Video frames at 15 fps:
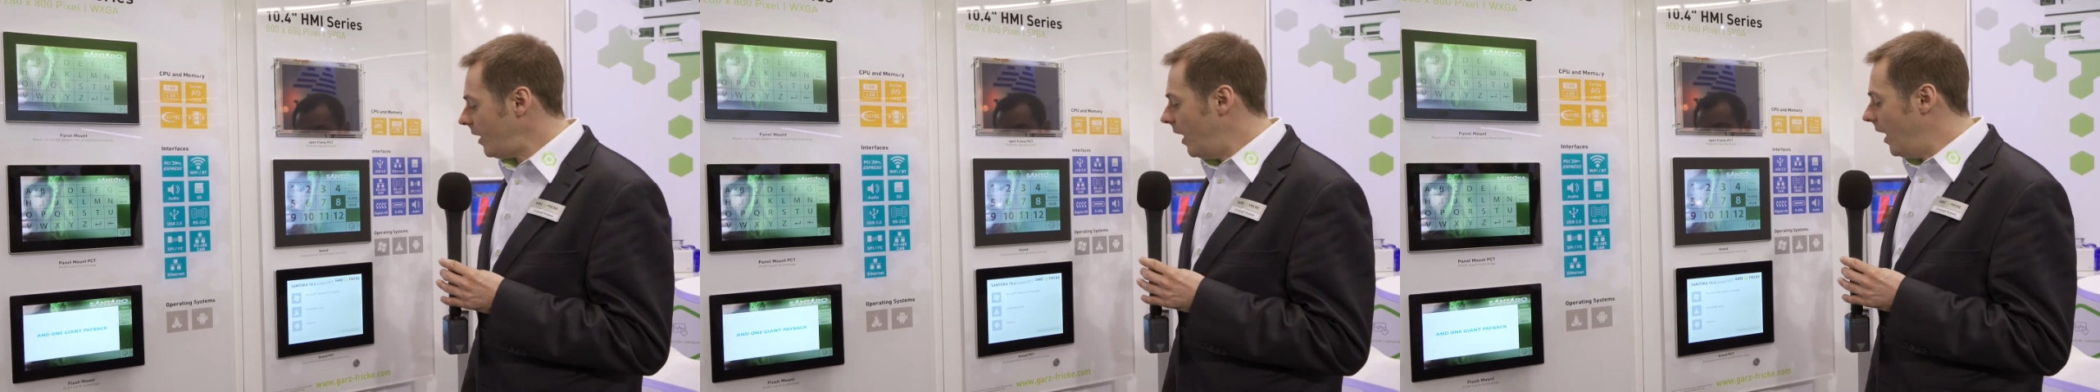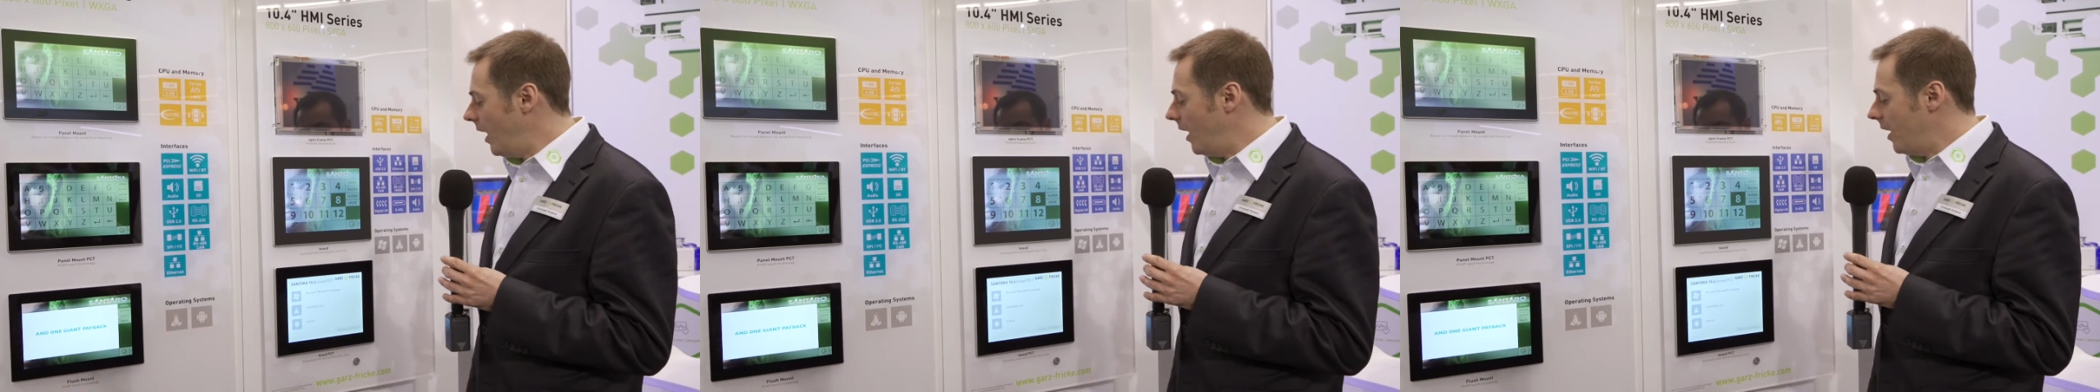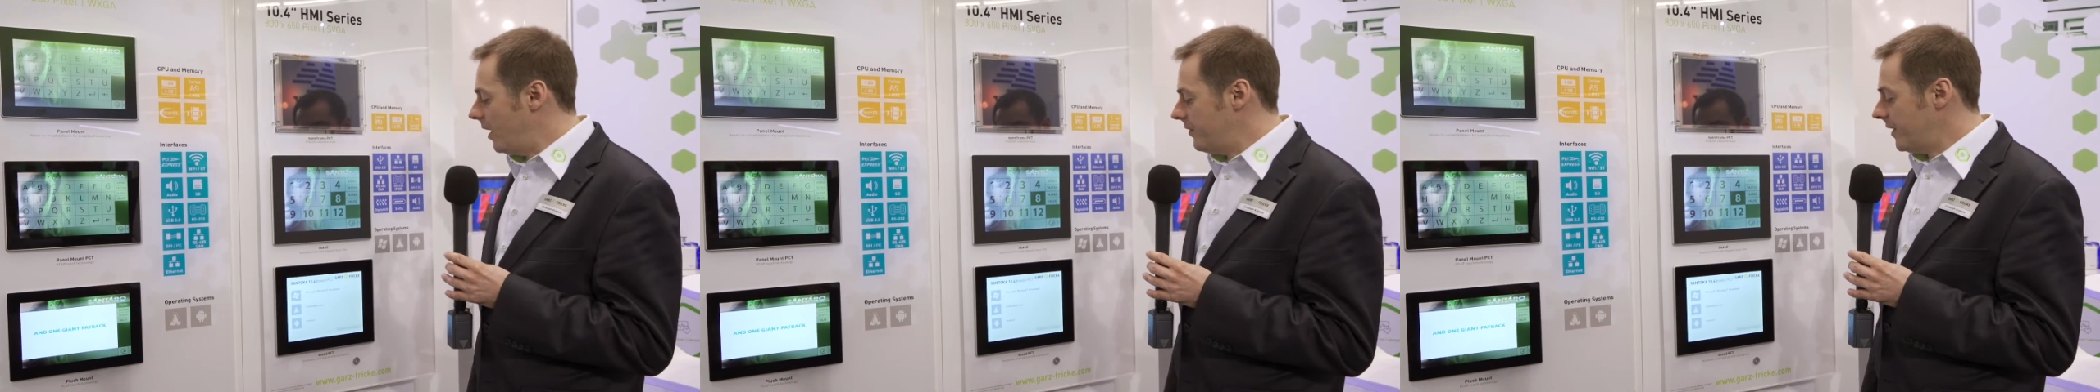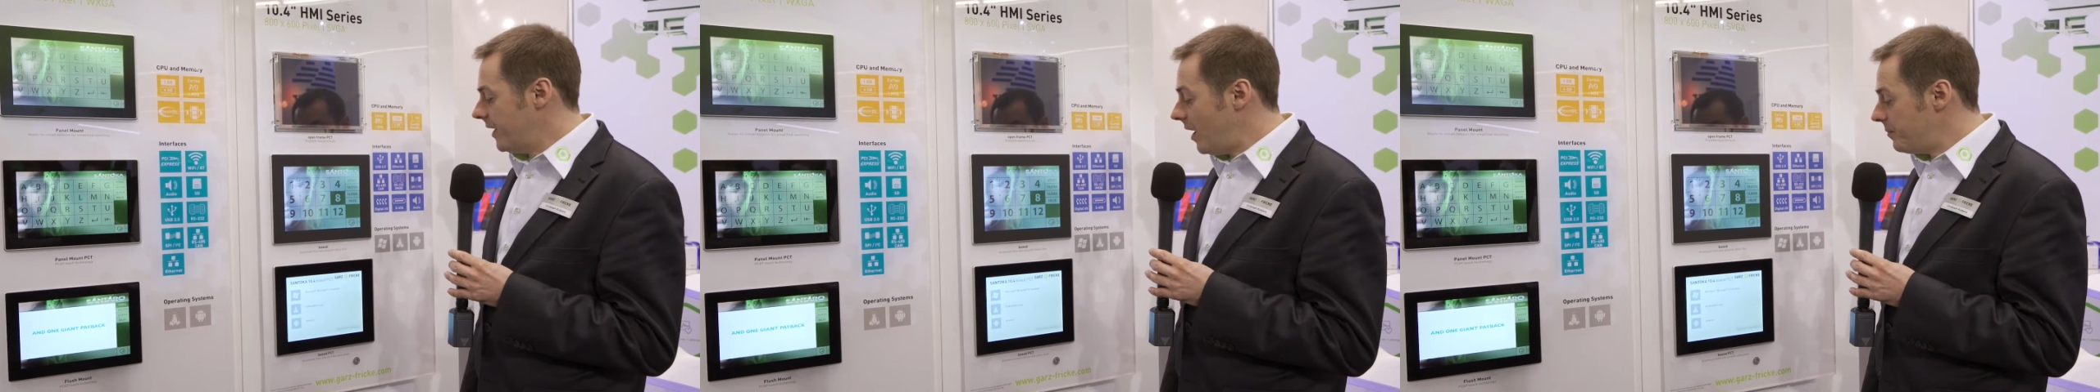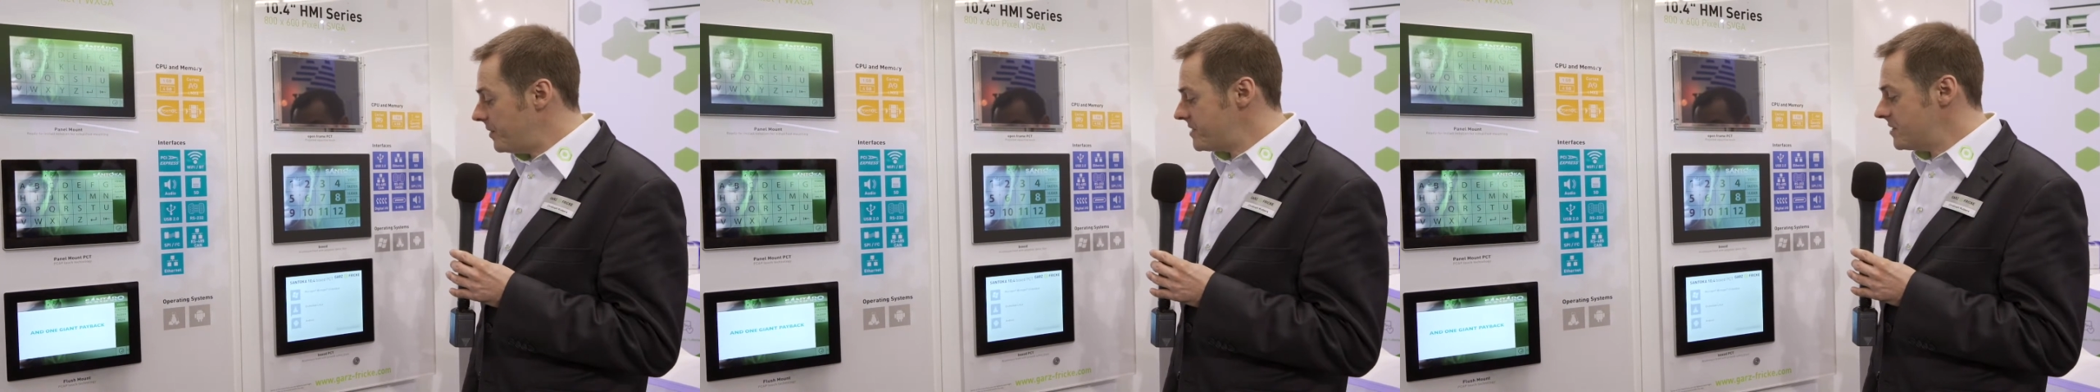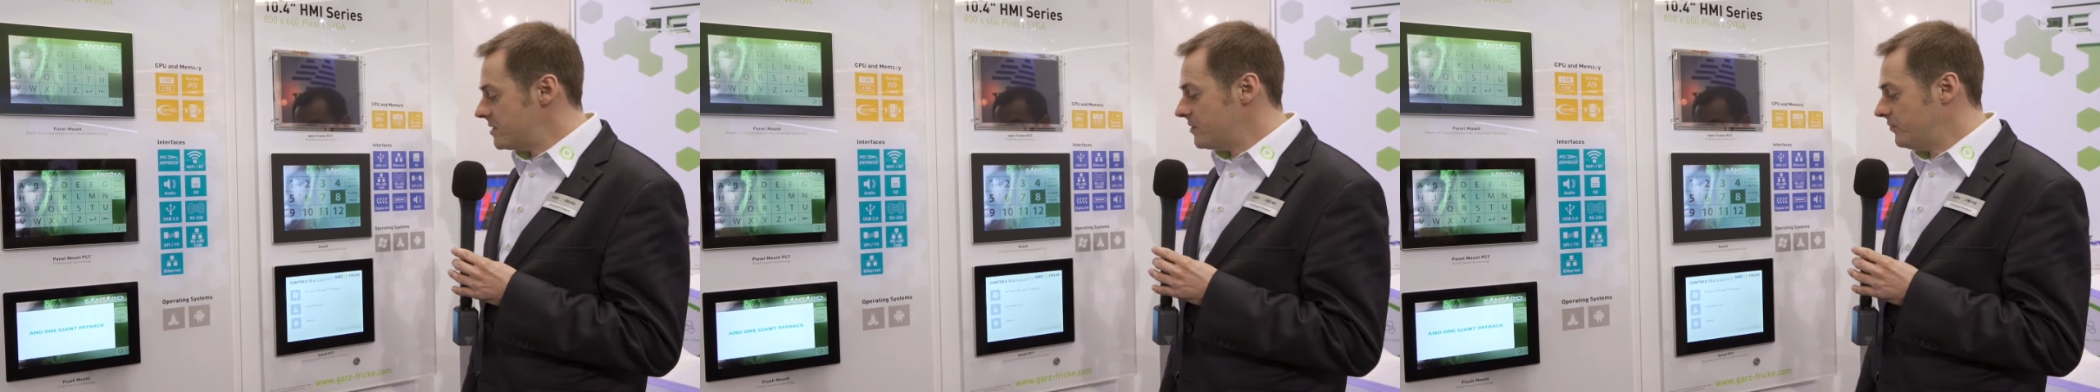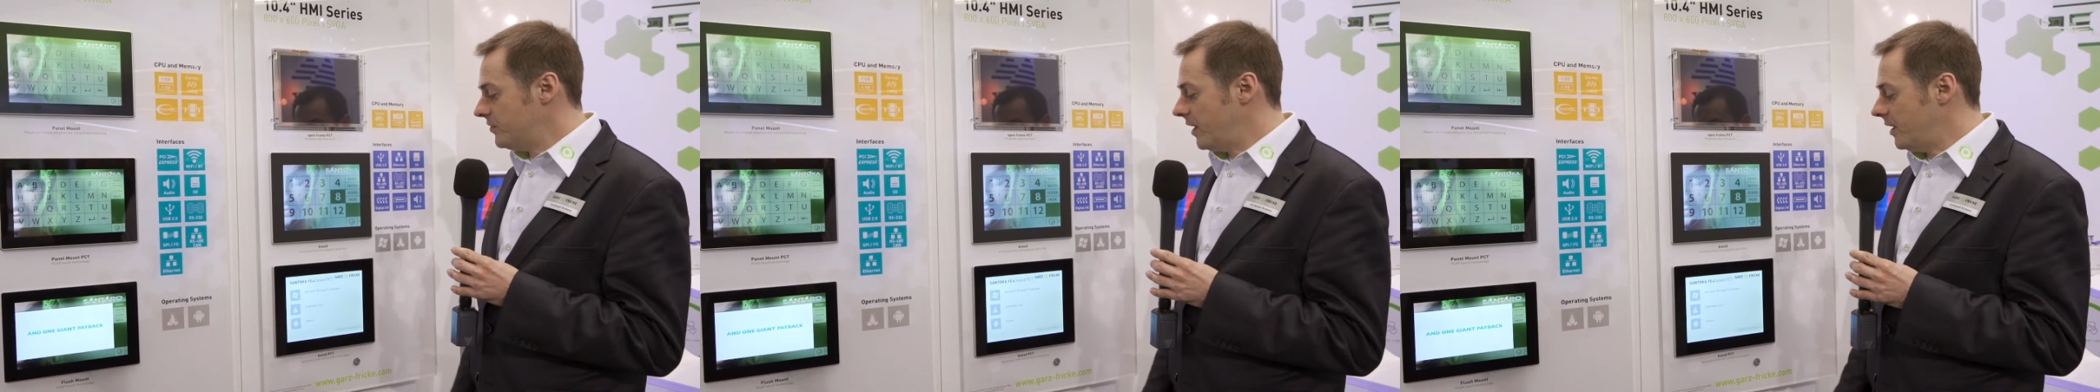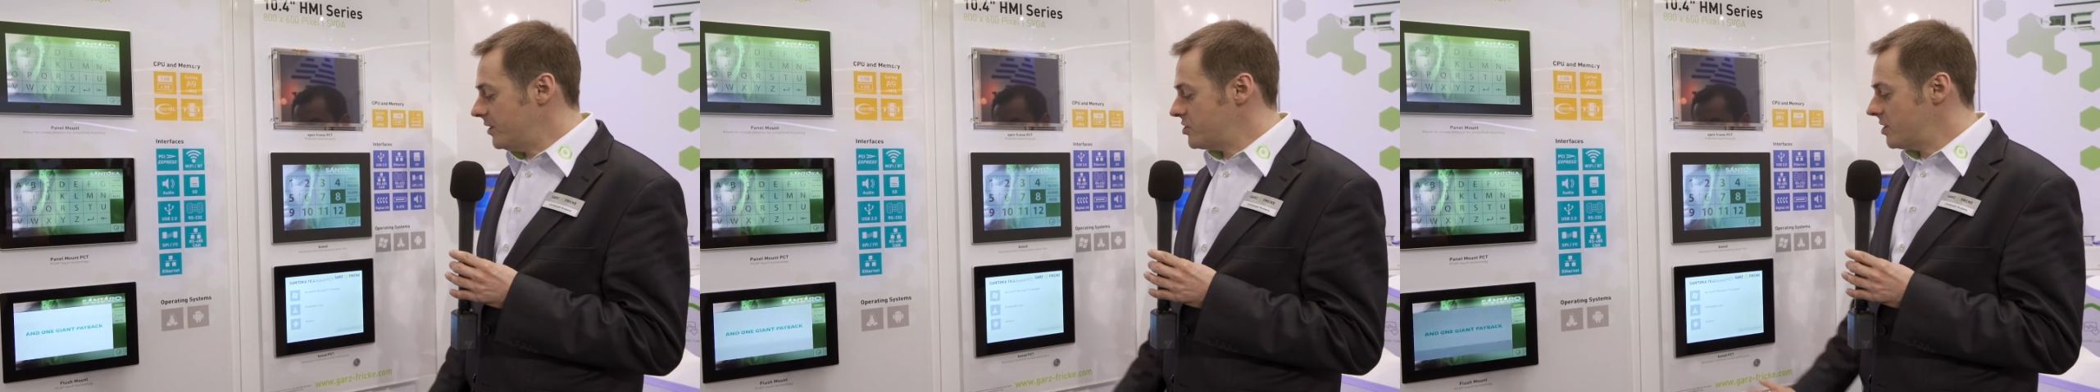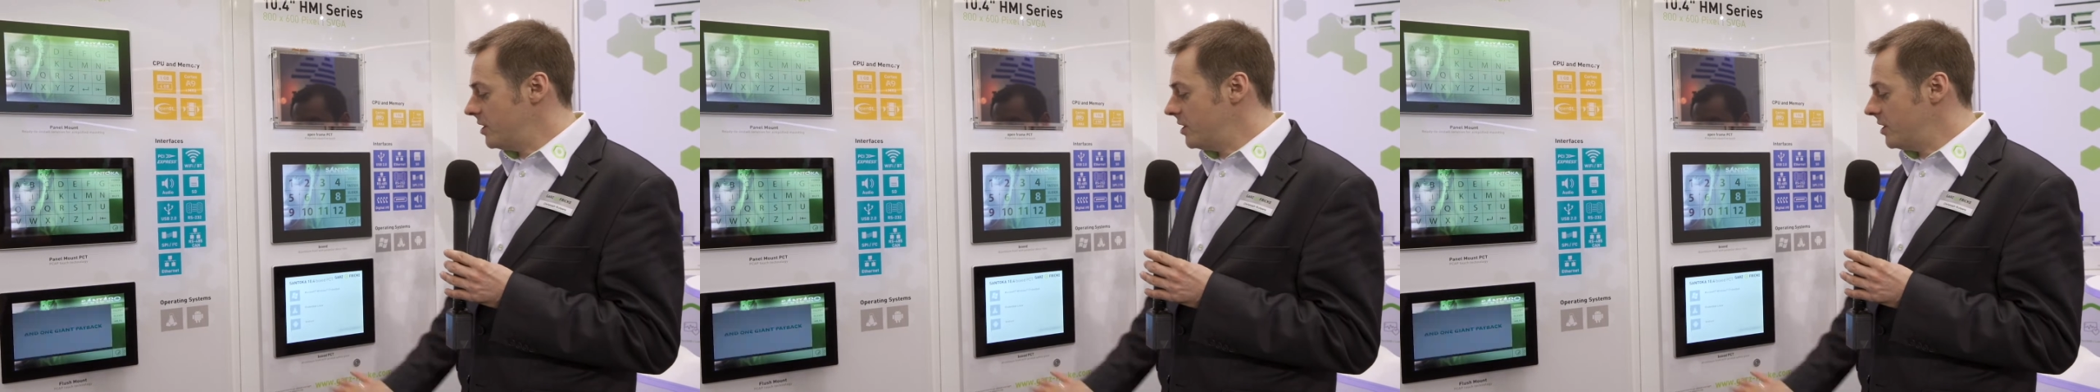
The capacitive touch